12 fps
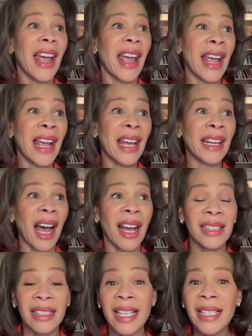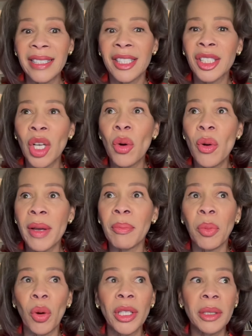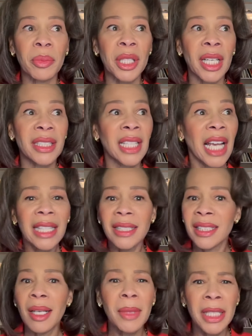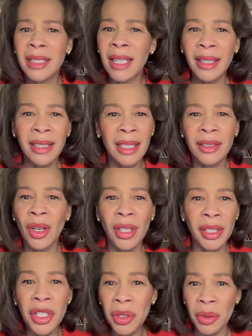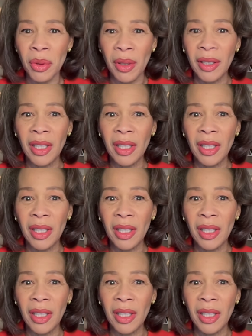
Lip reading: And I think it's so important because some of these ideas aren't new.